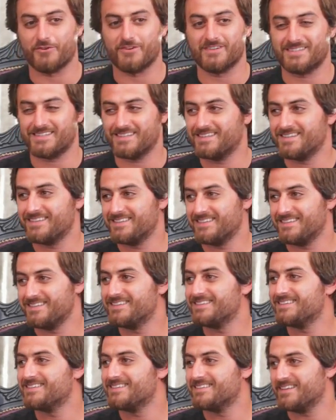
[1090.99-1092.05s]
Otherwise,
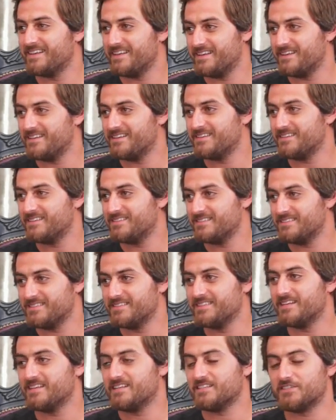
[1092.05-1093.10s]
normally Qataris don't
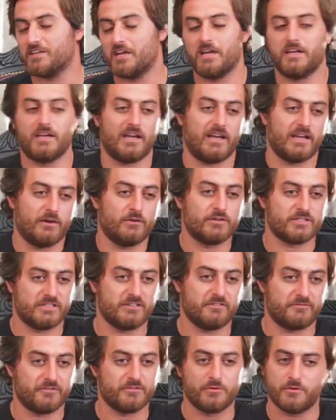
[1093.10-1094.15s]
go. Yes, I
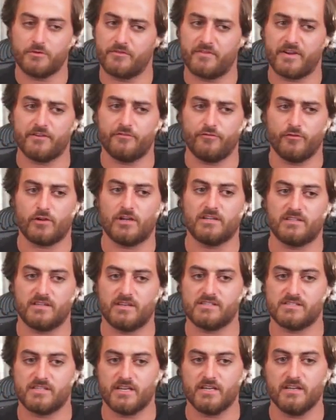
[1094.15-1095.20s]
was different. We were very few
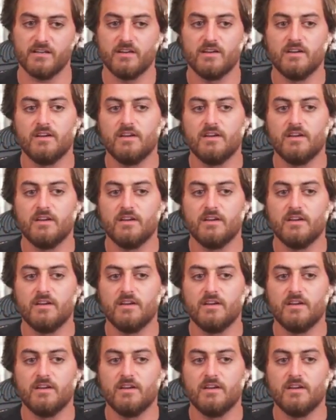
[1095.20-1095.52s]
Qataris there.